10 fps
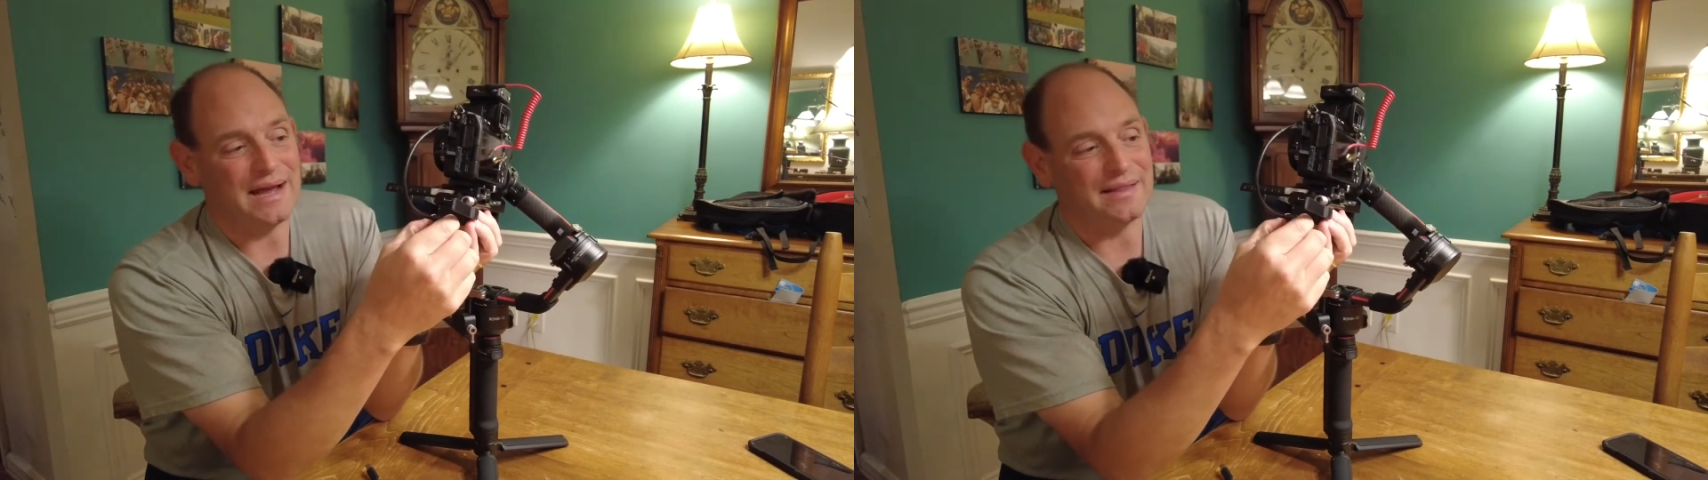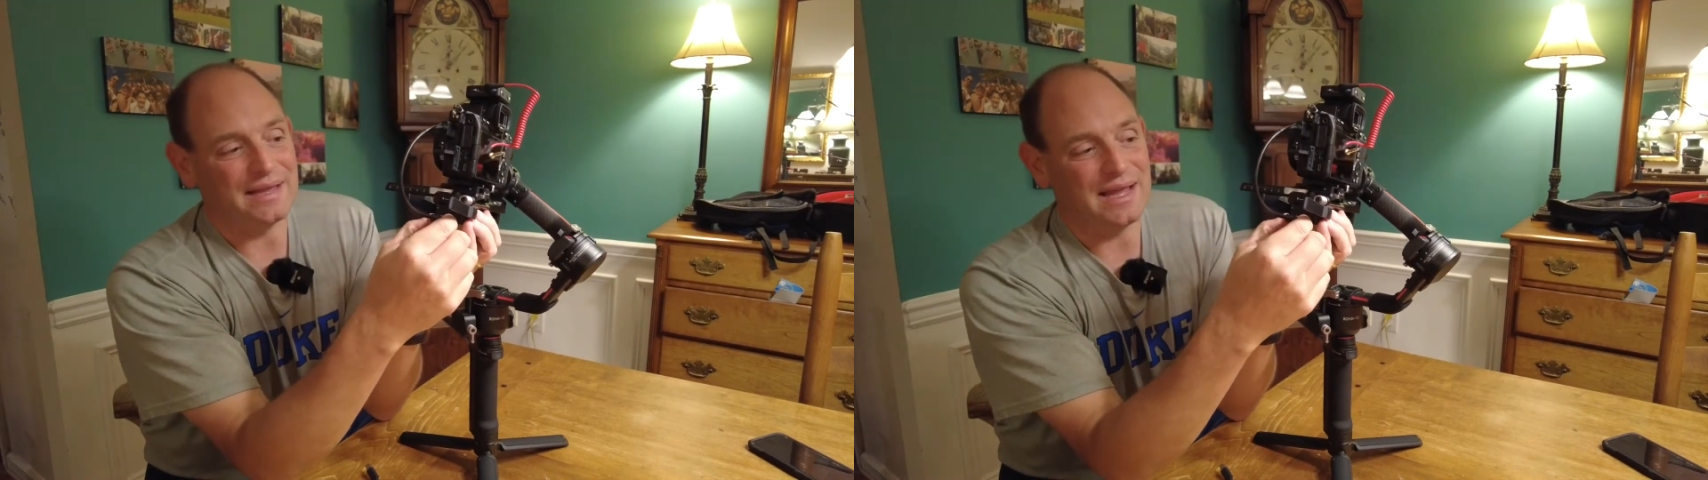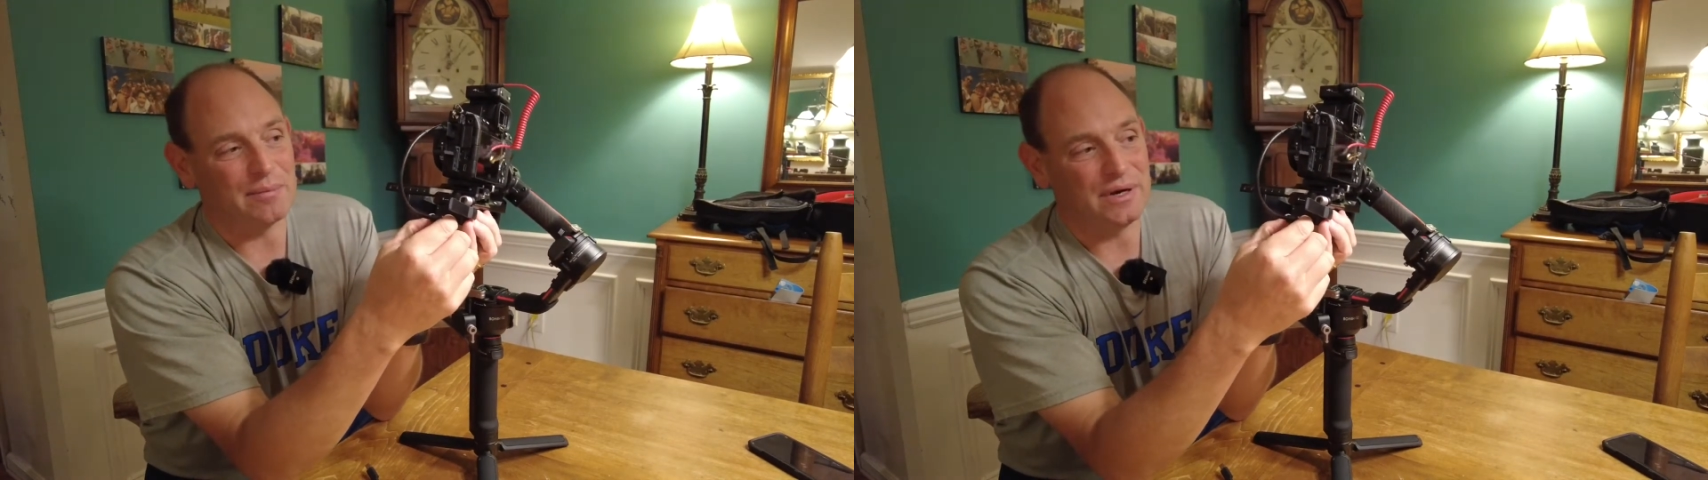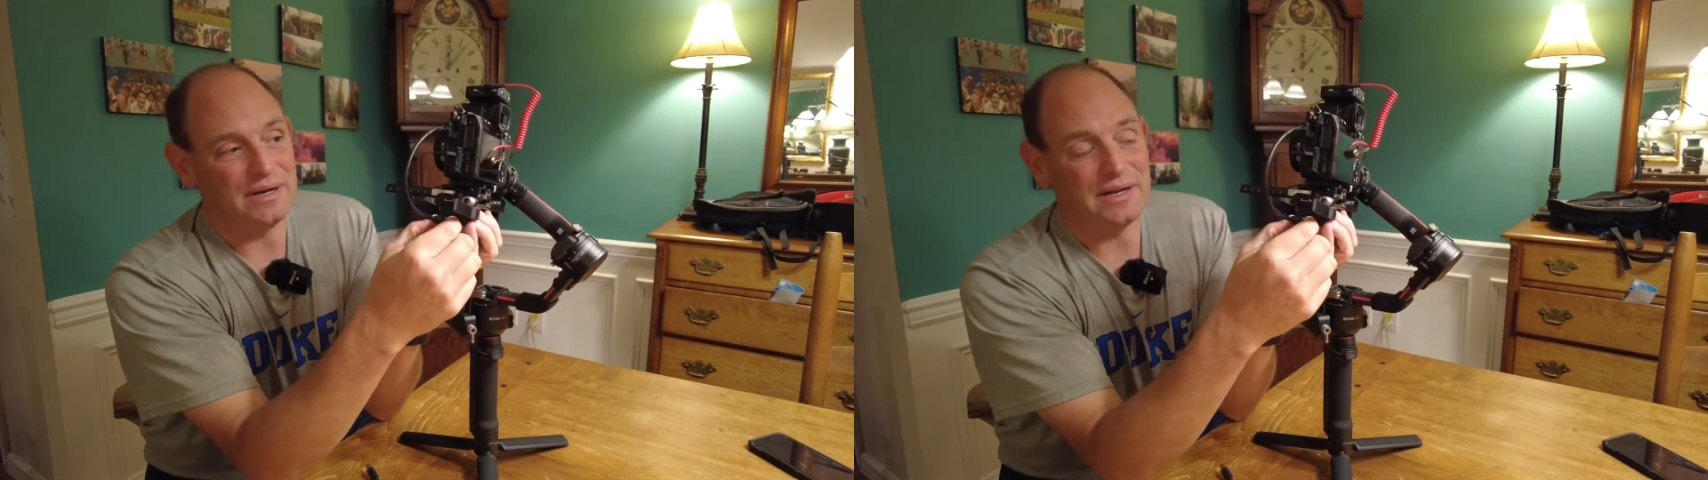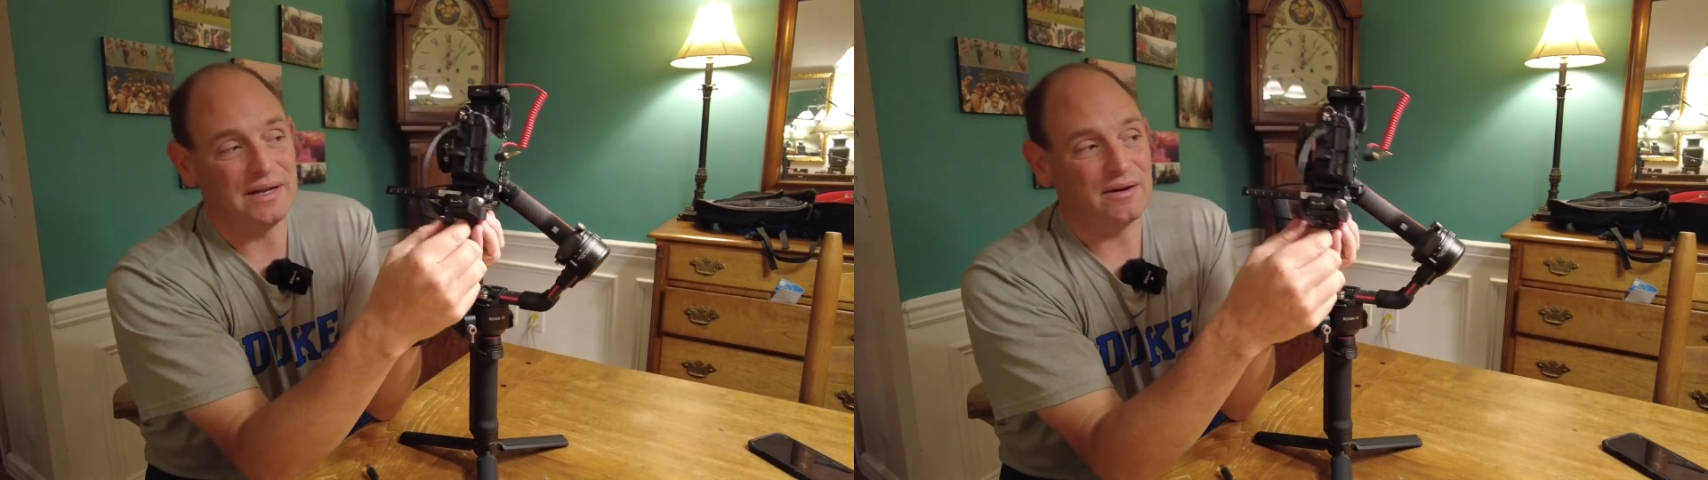out of the camera
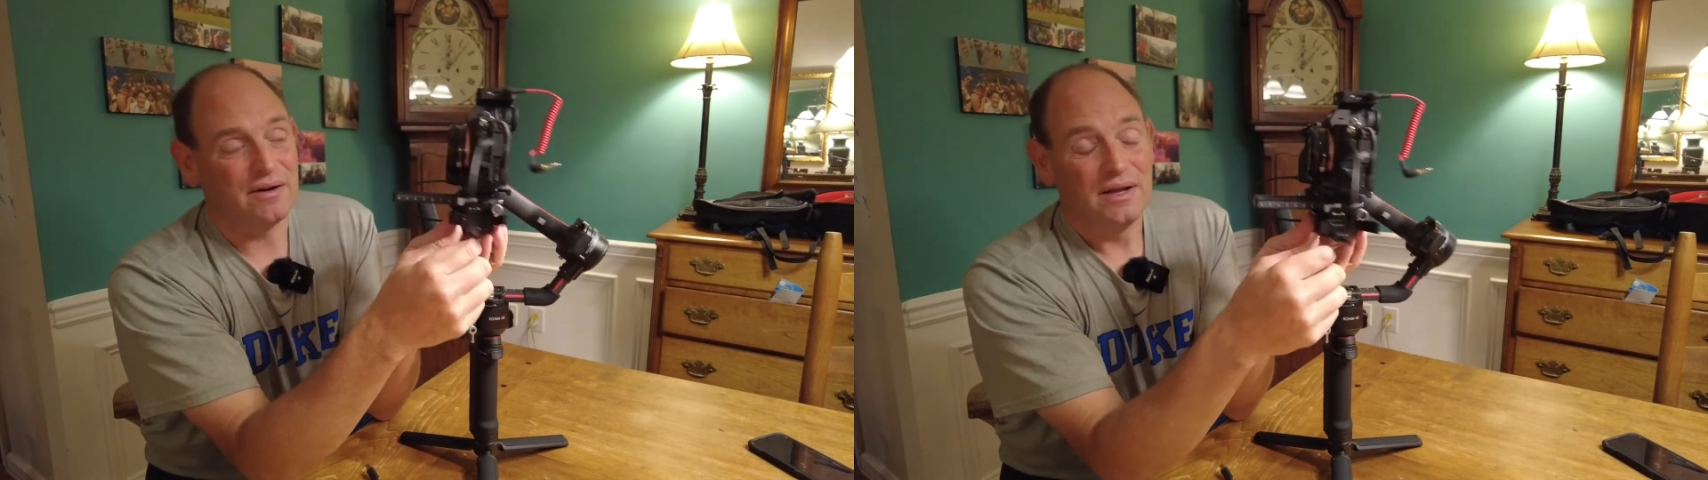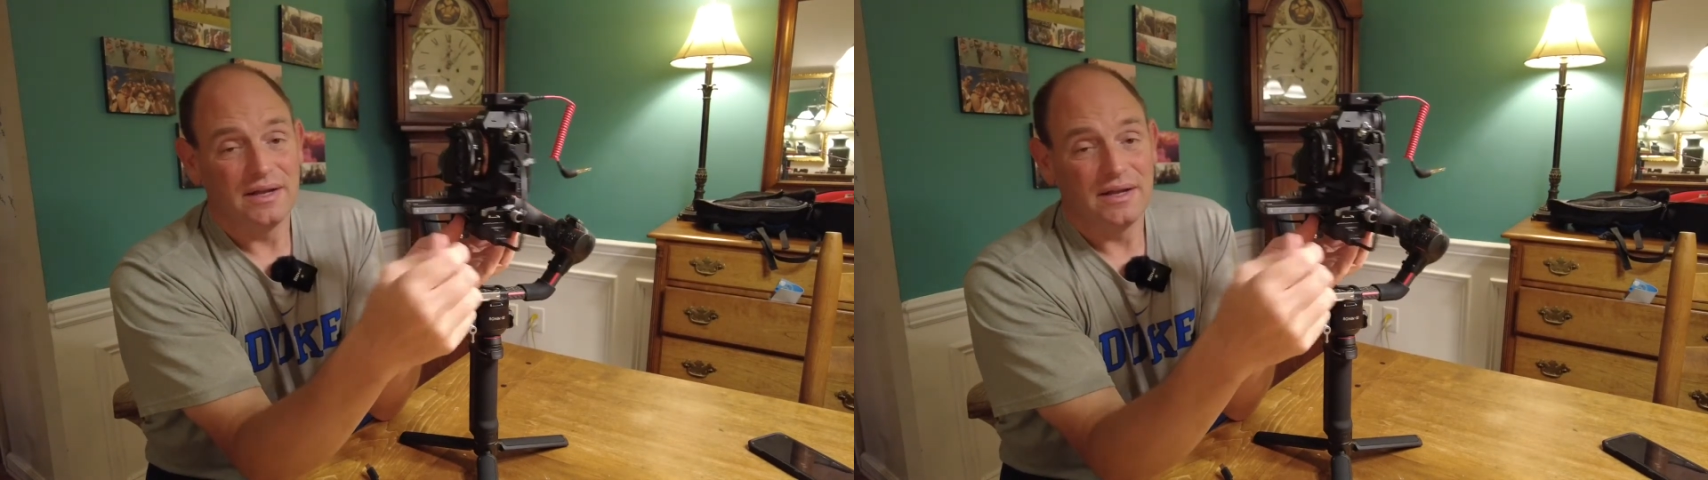into here.